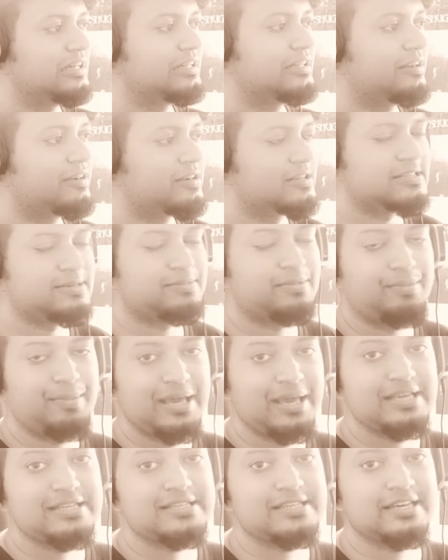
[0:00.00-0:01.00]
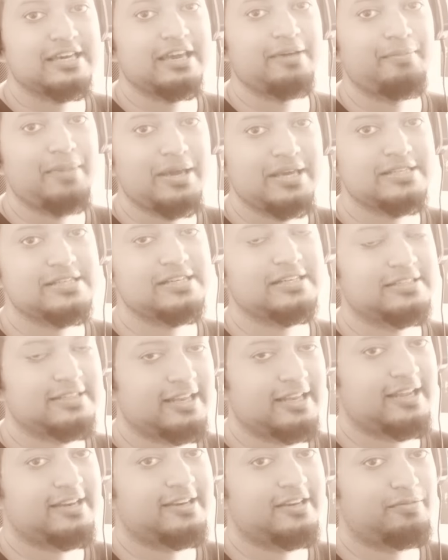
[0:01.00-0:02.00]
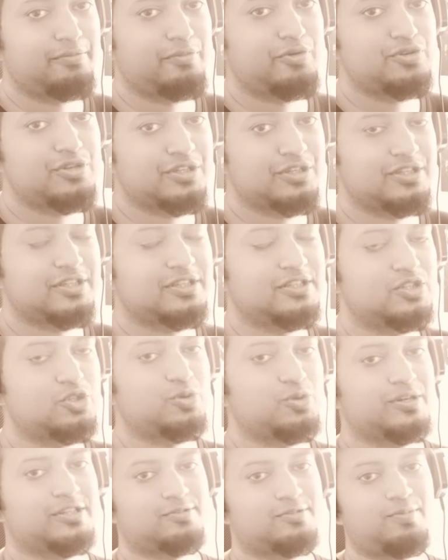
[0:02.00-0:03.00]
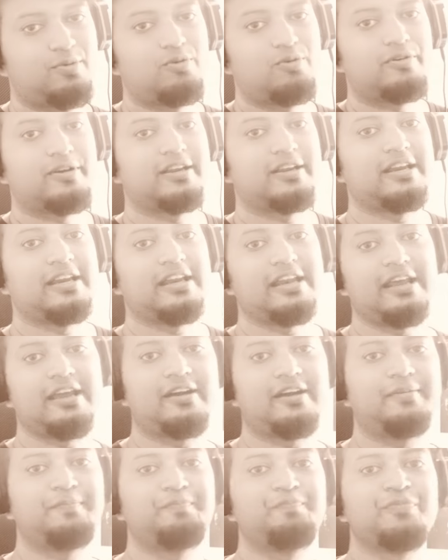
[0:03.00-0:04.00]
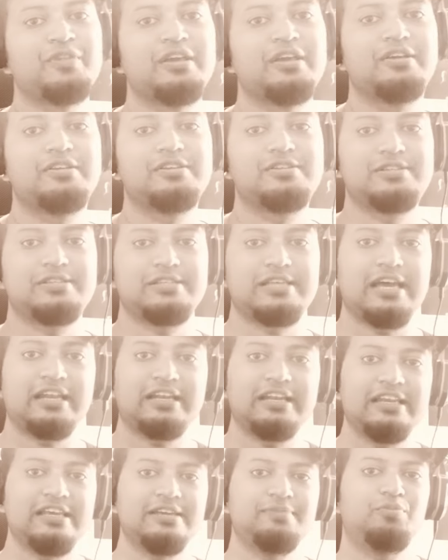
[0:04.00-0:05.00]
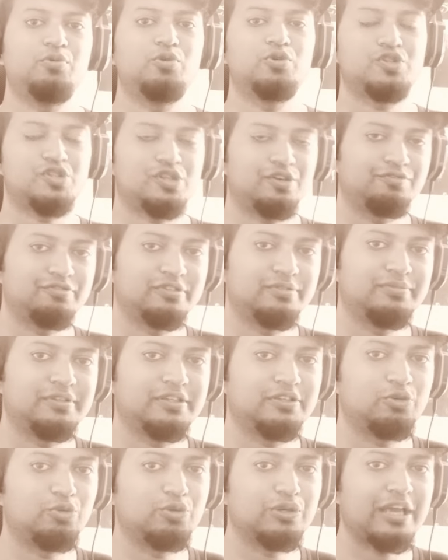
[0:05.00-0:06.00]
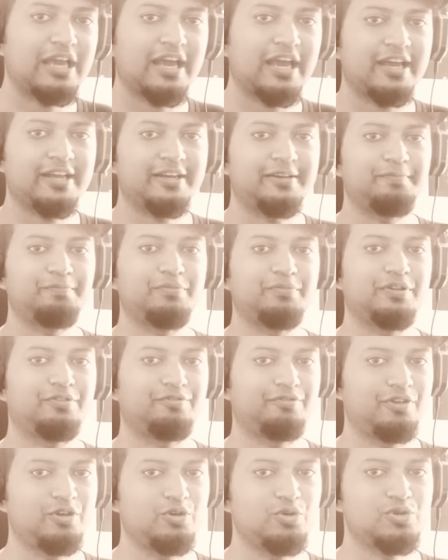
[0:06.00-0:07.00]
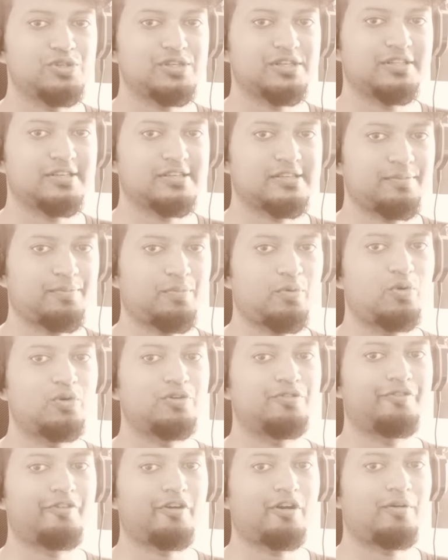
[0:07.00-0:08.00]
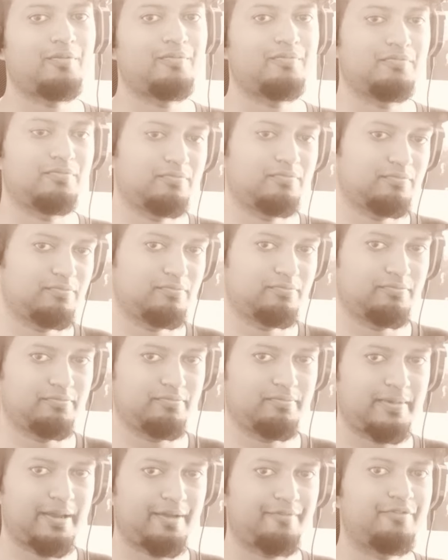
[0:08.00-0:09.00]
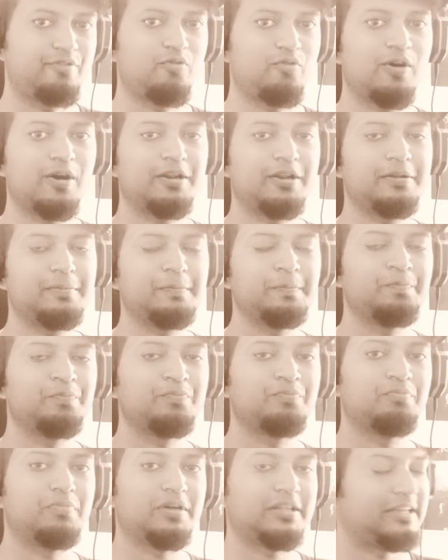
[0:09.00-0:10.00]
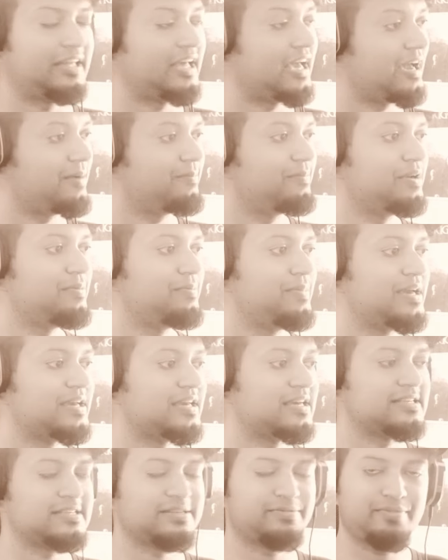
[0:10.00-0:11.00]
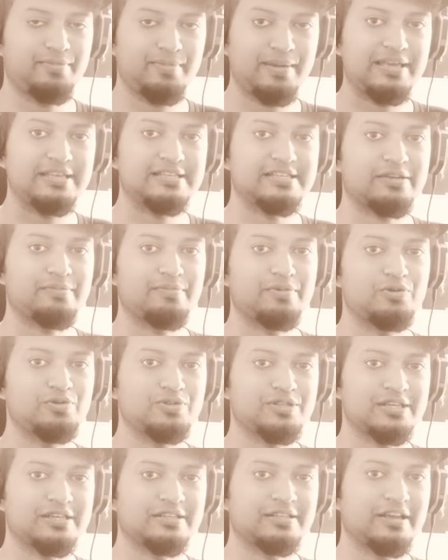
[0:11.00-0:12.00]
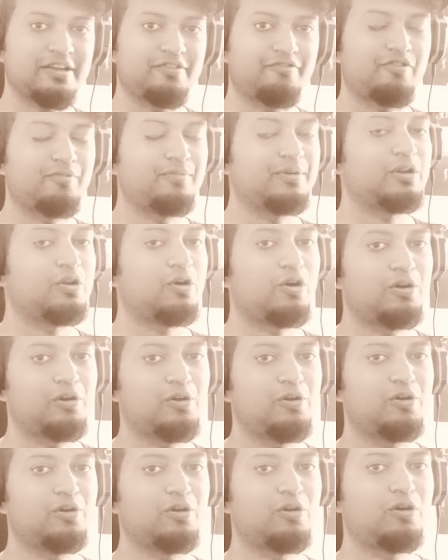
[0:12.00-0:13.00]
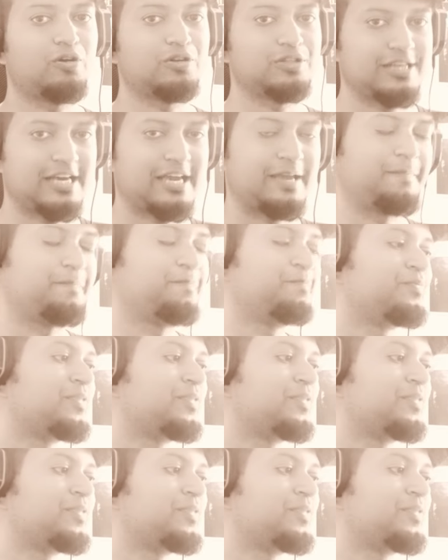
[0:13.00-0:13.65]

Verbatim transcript: There are some amazing, amazing, talented musicians to explore in India. Sadly, most of them they don't get the views and the support from everyone, but they have been making some amazing music there from a long, long, long time.